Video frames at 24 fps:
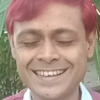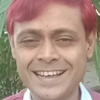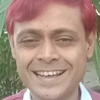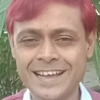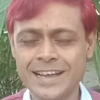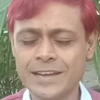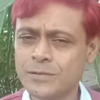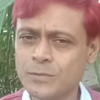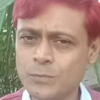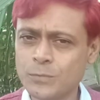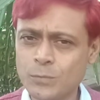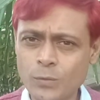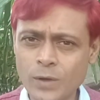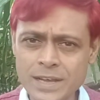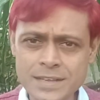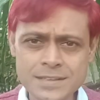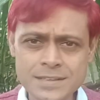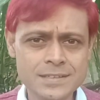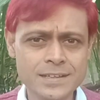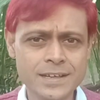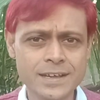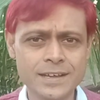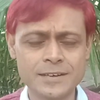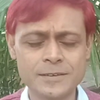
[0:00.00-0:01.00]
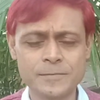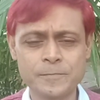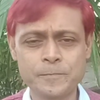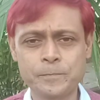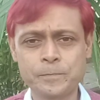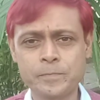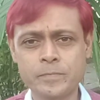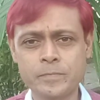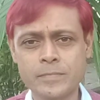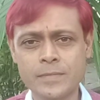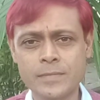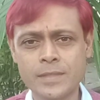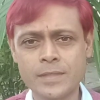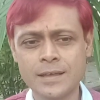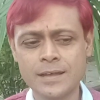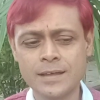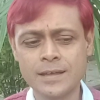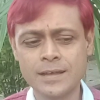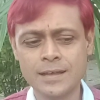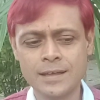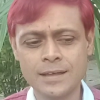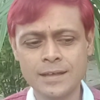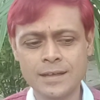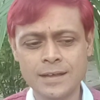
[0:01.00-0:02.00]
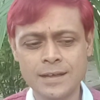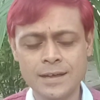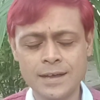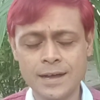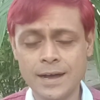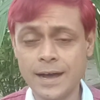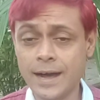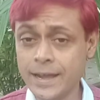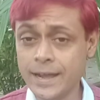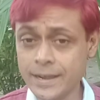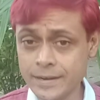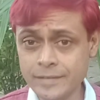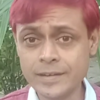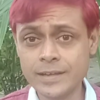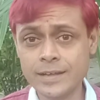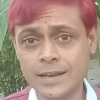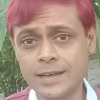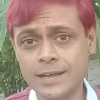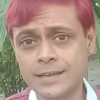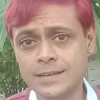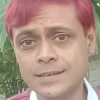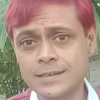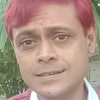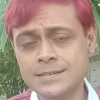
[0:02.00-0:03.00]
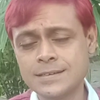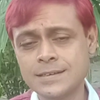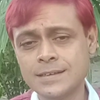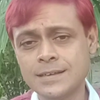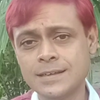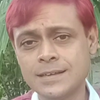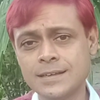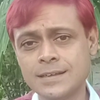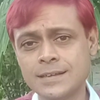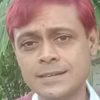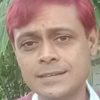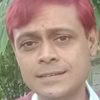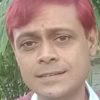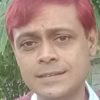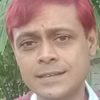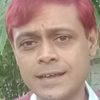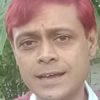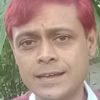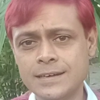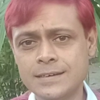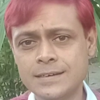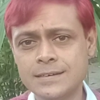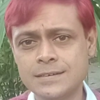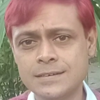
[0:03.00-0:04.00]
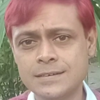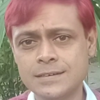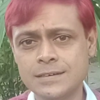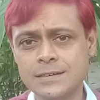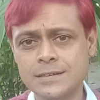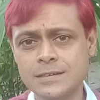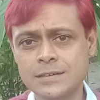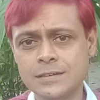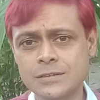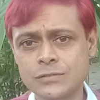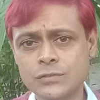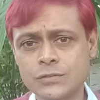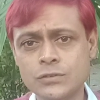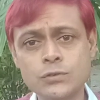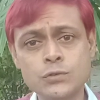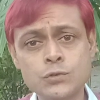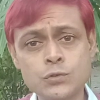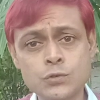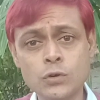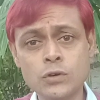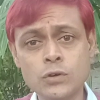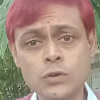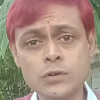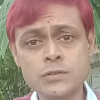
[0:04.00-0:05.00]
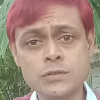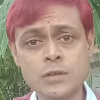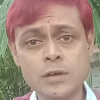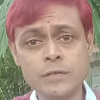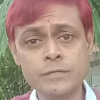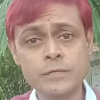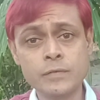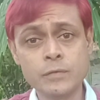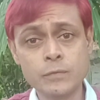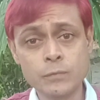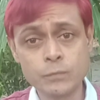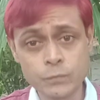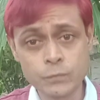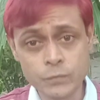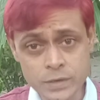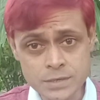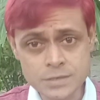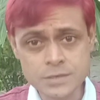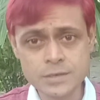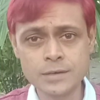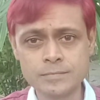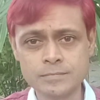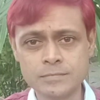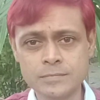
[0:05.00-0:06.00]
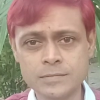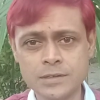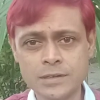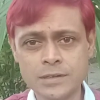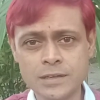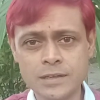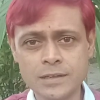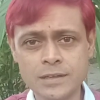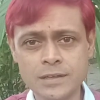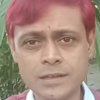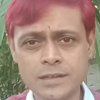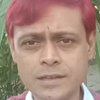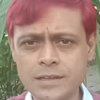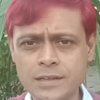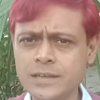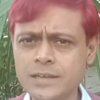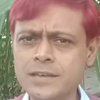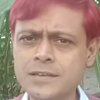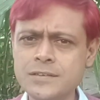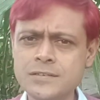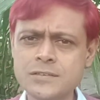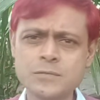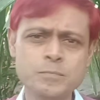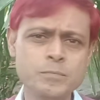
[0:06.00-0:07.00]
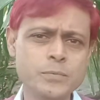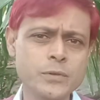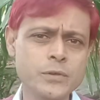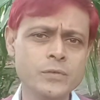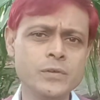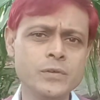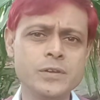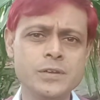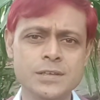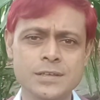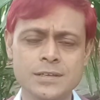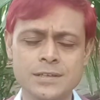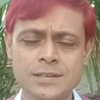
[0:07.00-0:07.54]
And why is that? I realize that the source of wisdom is purity.